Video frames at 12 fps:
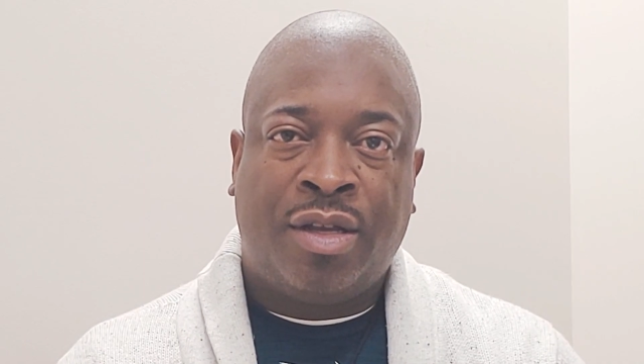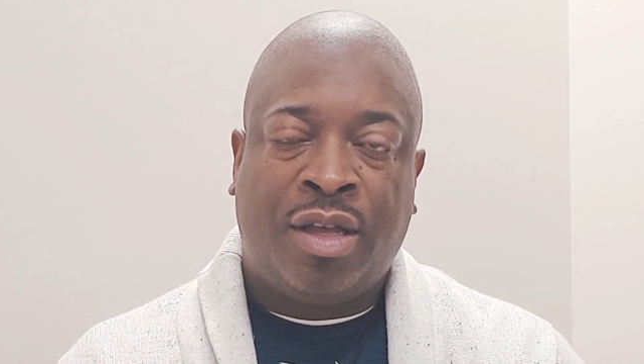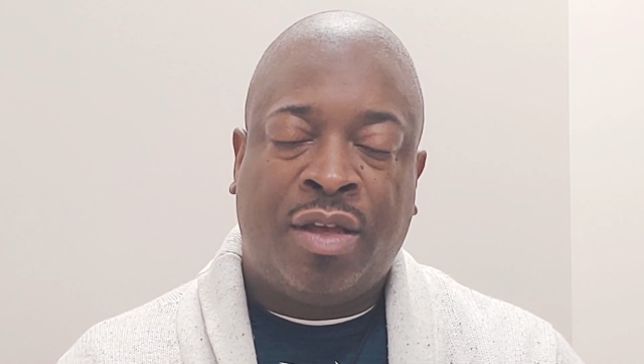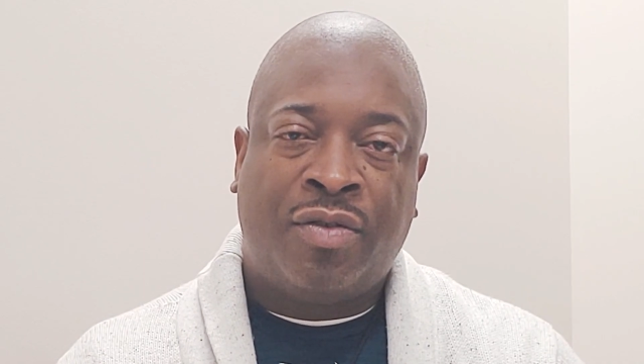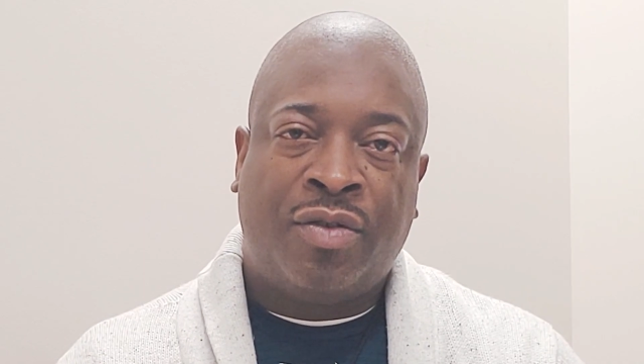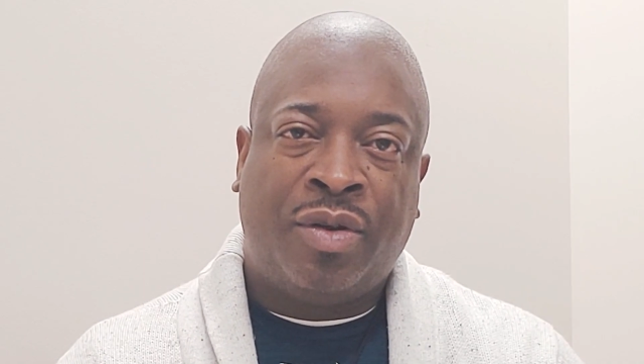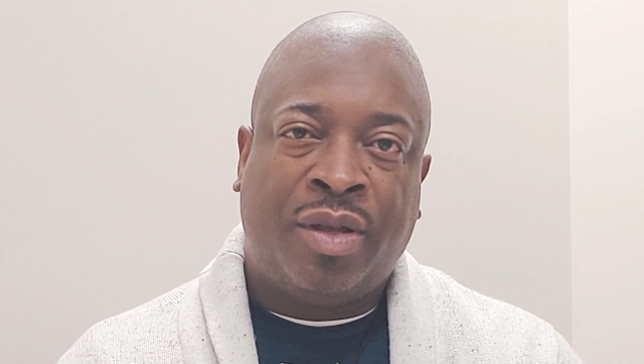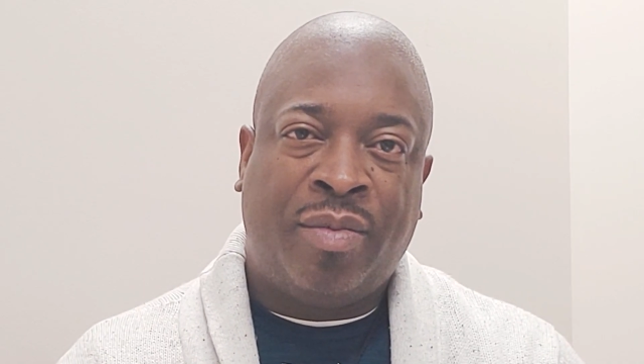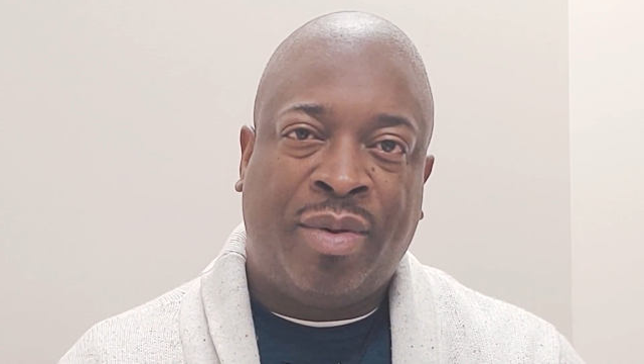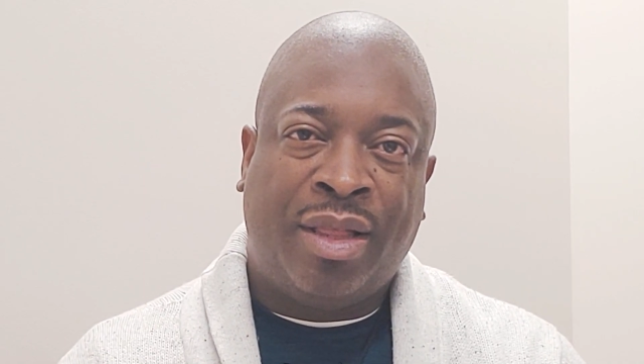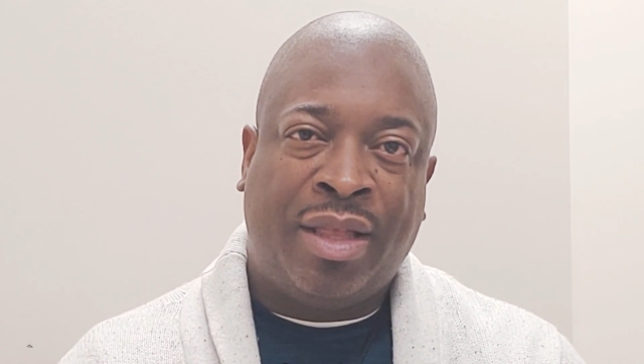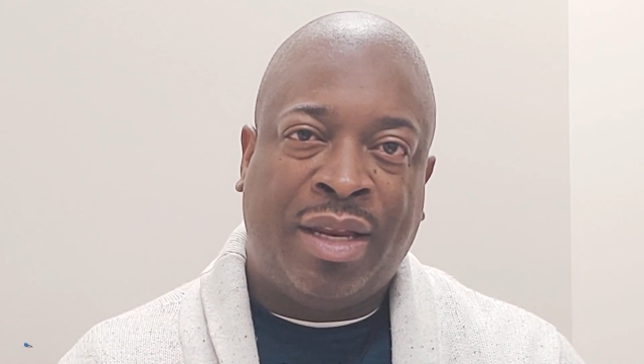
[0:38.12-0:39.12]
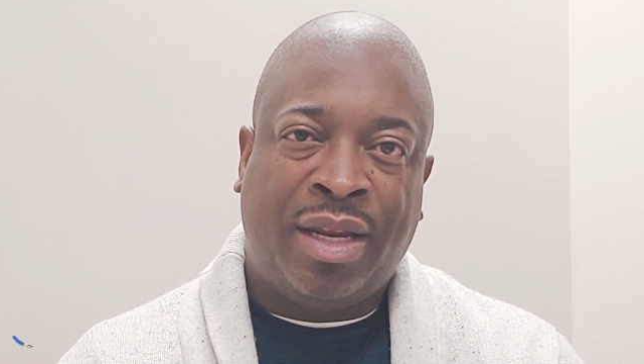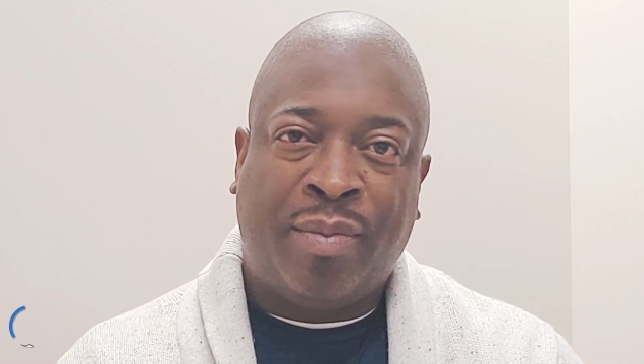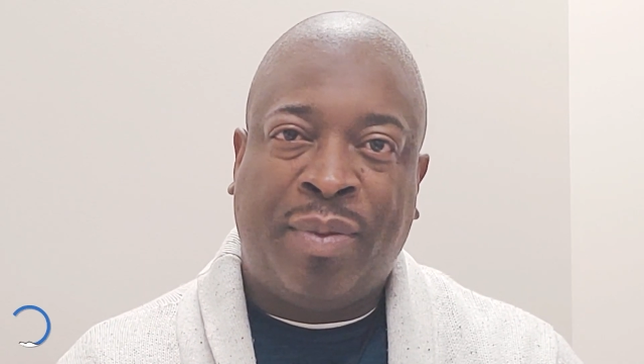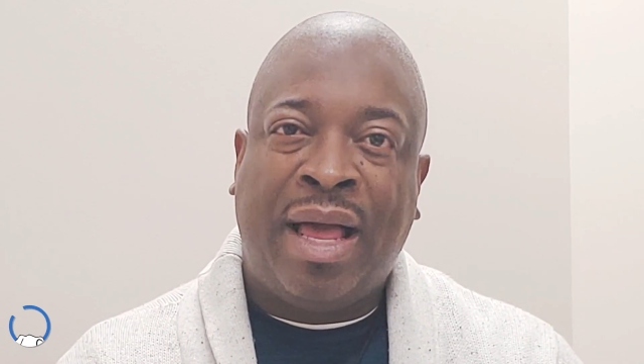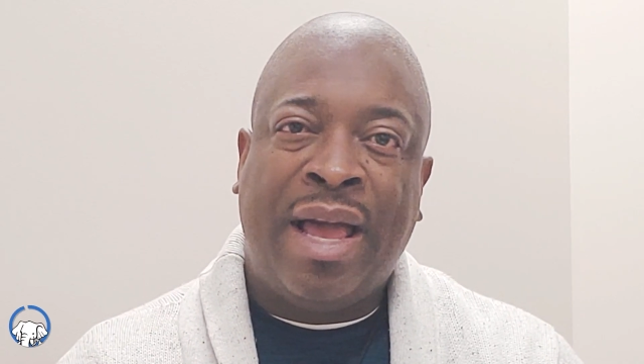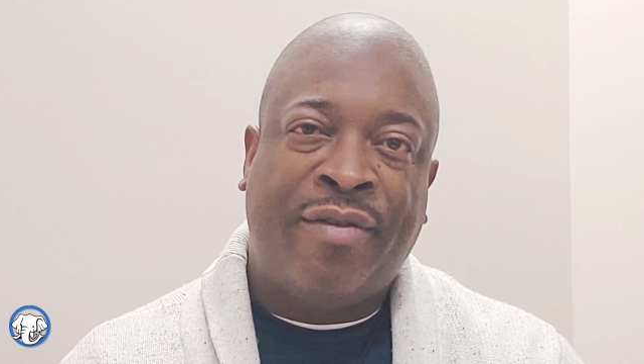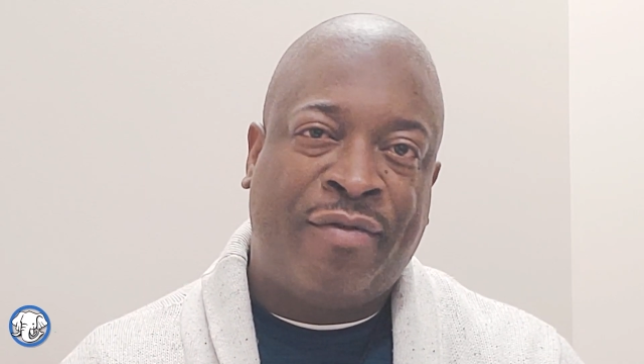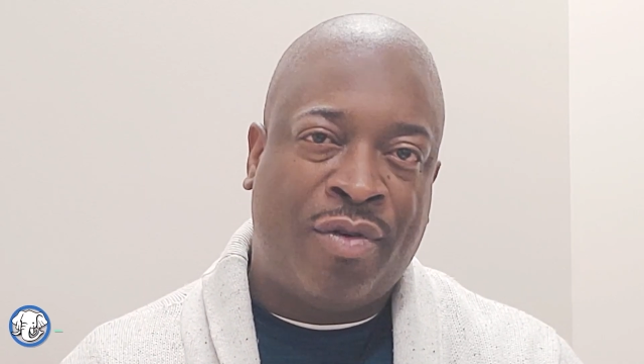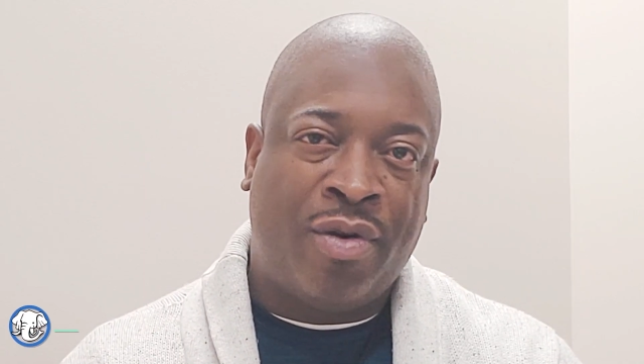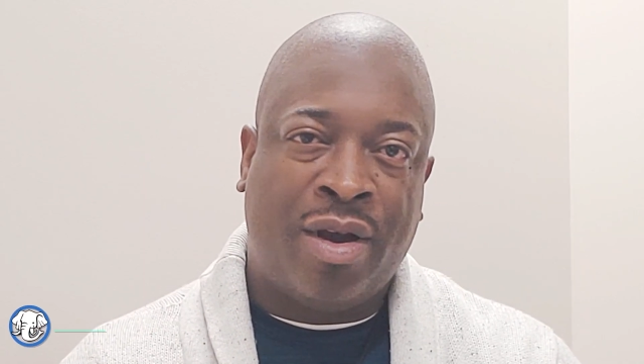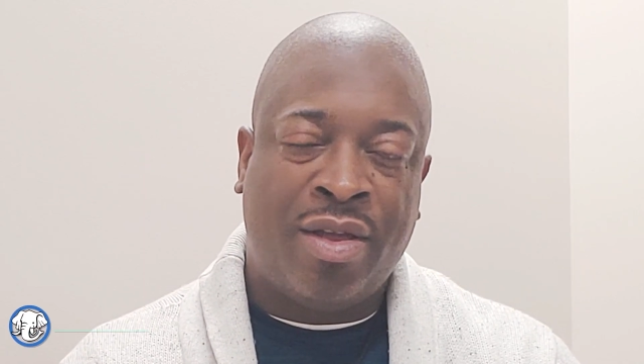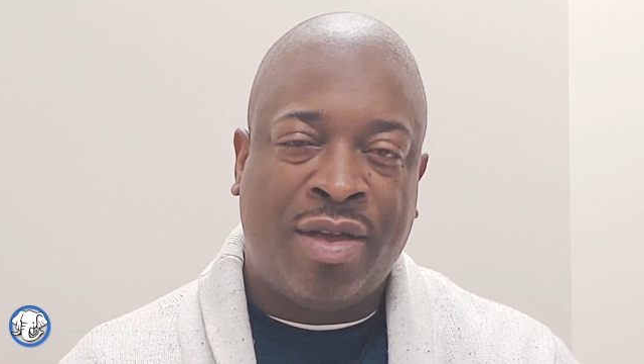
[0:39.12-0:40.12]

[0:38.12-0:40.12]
gives you the ability to plan for it.